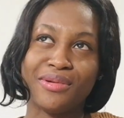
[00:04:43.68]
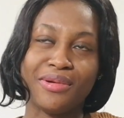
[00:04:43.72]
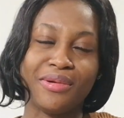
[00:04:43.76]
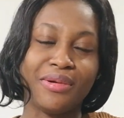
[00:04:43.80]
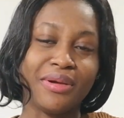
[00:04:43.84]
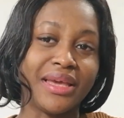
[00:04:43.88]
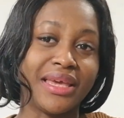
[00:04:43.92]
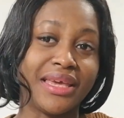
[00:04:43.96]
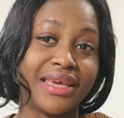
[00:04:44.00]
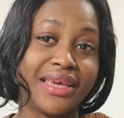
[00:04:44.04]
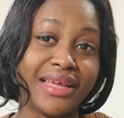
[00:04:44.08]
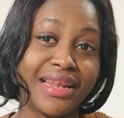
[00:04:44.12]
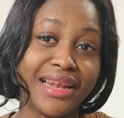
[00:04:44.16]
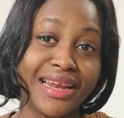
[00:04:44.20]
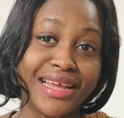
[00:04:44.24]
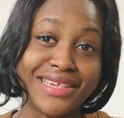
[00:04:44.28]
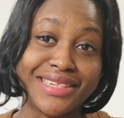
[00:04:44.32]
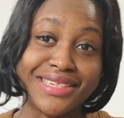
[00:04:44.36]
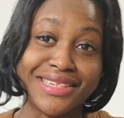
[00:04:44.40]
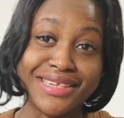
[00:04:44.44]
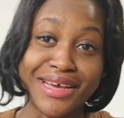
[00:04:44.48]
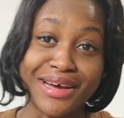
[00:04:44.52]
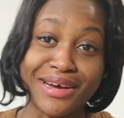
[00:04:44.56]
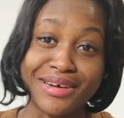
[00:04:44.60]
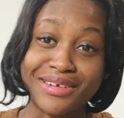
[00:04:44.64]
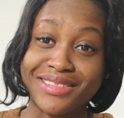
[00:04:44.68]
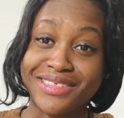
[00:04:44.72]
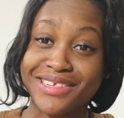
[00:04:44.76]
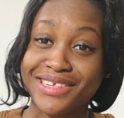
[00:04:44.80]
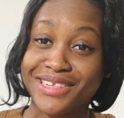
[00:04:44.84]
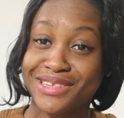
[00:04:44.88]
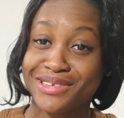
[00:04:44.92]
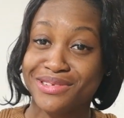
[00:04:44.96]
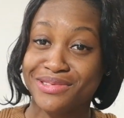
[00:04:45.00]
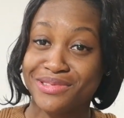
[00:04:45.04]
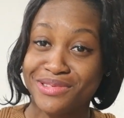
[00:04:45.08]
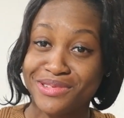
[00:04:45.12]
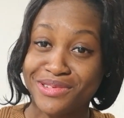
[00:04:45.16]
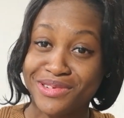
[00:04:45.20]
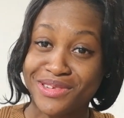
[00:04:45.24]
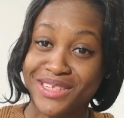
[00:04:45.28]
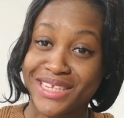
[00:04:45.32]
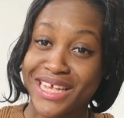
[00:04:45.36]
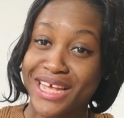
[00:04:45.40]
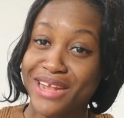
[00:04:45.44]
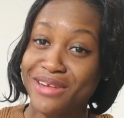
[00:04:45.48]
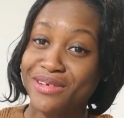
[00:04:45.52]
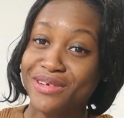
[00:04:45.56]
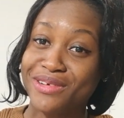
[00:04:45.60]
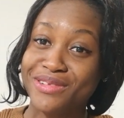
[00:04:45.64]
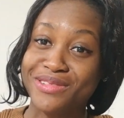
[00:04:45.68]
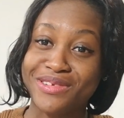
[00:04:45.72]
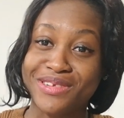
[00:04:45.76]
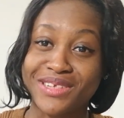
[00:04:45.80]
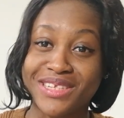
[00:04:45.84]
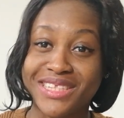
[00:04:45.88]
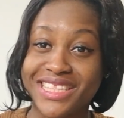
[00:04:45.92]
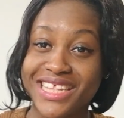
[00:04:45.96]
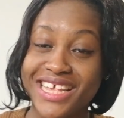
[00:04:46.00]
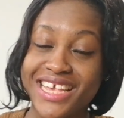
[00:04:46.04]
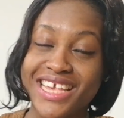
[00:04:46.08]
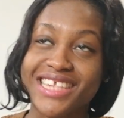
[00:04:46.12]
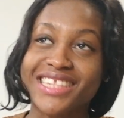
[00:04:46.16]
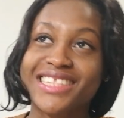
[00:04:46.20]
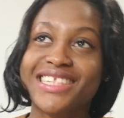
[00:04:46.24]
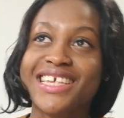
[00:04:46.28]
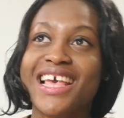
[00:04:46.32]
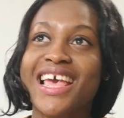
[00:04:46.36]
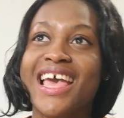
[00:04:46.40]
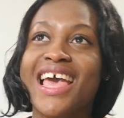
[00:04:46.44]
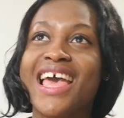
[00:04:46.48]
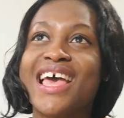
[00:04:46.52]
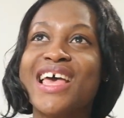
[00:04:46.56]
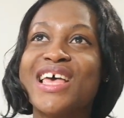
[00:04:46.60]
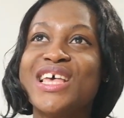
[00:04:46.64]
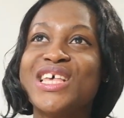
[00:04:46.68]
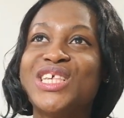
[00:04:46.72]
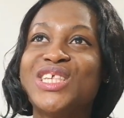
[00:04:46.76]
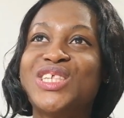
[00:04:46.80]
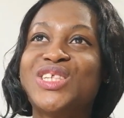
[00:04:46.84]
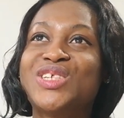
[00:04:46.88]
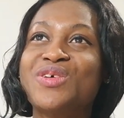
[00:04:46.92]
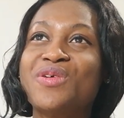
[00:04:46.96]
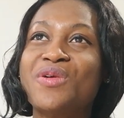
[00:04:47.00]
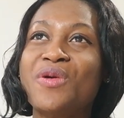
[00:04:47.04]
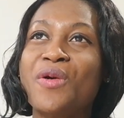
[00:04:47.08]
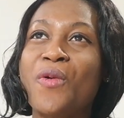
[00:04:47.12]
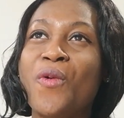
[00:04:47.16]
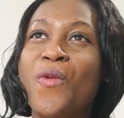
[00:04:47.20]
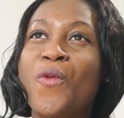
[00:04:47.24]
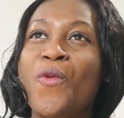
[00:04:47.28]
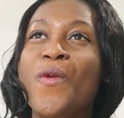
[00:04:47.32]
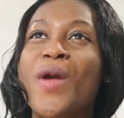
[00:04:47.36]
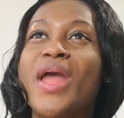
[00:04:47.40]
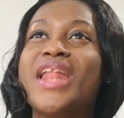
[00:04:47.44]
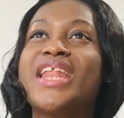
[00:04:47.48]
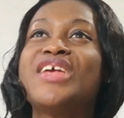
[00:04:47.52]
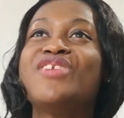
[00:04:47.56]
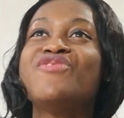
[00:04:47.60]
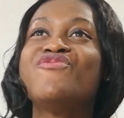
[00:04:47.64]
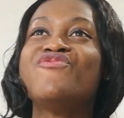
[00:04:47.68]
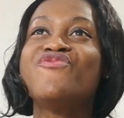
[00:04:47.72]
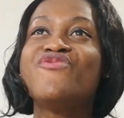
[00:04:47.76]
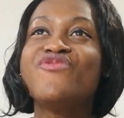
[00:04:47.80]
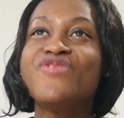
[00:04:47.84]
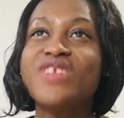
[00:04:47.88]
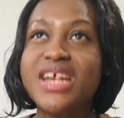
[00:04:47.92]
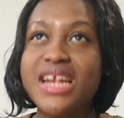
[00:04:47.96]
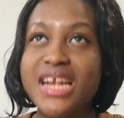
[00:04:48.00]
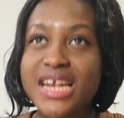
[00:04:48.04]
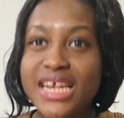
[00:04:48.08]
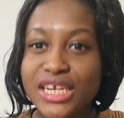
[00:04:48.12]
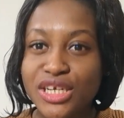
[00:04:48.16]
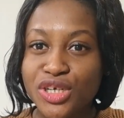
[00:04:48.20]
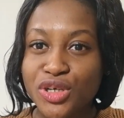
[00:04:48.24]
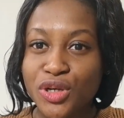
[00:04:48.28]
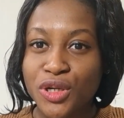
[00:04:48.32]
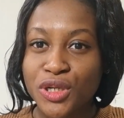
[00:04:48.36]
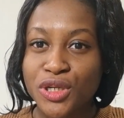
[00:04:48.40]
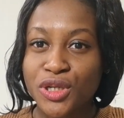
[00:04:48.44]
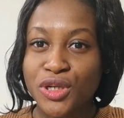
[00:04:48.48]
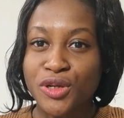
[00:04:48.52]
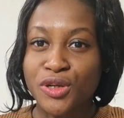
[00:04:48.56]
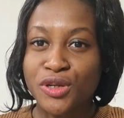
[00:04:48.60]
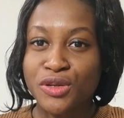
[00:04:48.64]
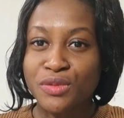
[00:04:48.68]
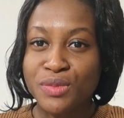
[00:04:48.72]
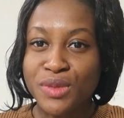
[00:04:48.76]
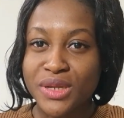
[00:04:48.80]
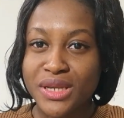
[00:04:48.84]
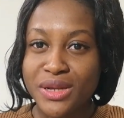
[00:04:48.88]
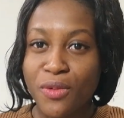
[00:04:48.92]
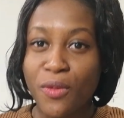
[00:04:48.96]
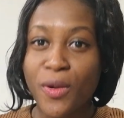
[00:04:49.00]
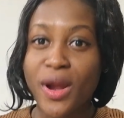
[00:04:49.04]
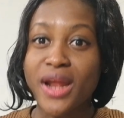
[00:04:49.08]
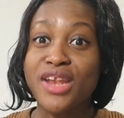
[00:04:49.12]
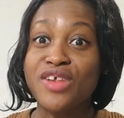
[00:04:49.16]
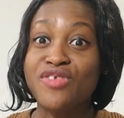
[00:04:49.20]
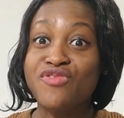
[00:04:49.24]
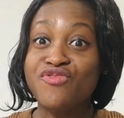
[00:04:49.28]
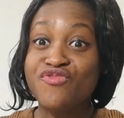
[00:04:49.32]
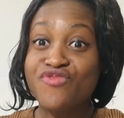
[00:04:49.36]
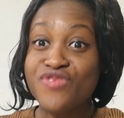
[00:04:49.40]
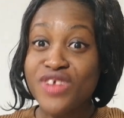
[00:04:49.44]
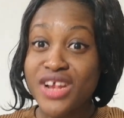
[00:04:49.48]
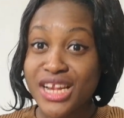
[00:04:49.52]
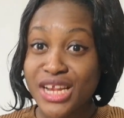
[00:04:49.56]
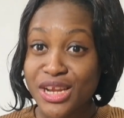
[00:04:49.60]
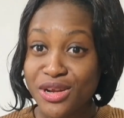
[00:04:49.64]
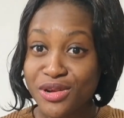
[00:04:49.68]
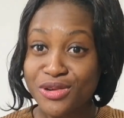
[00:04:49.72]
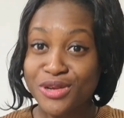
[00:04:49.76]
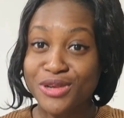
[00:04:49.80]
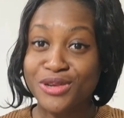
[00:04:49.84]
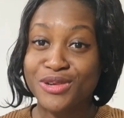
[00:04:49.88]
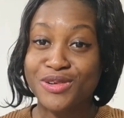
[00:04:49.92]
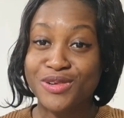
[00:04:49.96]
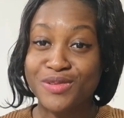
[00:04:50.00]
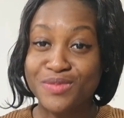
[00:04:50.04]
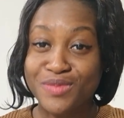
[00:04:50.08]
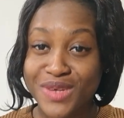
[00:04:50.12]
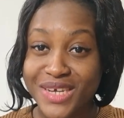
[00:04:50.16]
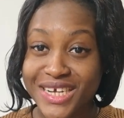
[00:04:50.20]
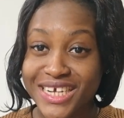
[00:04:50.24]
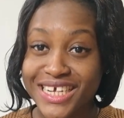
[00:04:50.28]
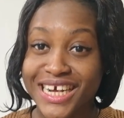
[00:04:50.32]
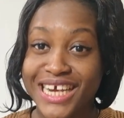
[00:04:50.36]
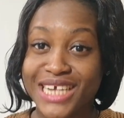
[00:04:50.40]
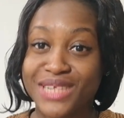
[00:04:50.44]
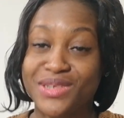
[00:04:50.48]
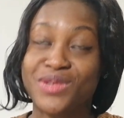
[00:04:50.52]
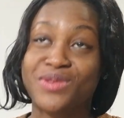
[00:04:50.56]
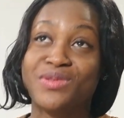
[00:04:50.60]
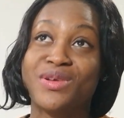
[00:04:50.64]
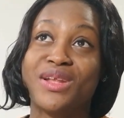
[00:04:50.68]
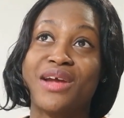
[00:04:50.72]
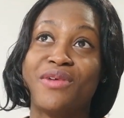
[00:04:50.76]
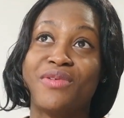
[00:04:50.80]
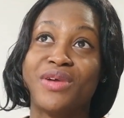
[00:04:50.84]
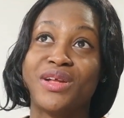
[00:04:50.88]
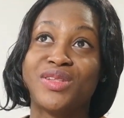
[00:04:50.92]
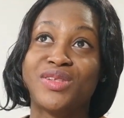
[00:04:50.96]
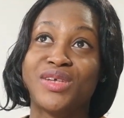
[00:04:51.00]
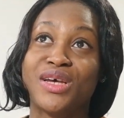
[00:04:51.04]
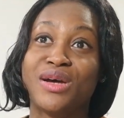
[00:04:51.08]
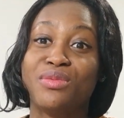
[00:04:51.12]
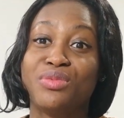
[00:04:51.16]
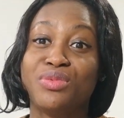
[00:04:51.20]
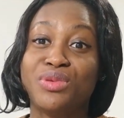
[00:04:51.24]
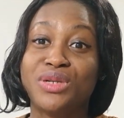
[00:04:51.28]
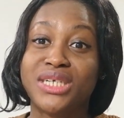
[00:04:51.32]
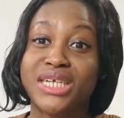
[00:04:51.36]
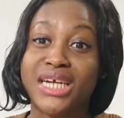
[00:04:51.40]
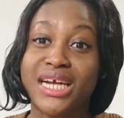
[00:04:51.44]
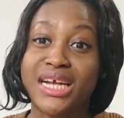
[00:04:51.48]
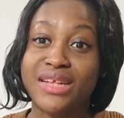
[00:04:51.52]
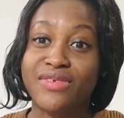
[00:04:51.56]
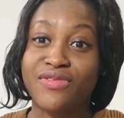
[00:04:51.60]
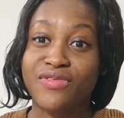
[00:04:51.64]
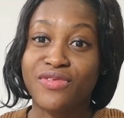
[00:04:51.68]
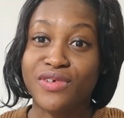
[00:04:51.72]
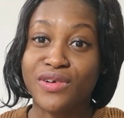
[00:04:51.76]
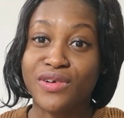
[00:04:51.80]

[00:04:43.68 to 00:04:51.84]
okay, let's see how this goes and all those things. So when it really dawned on me, guys, was when I went to Abuja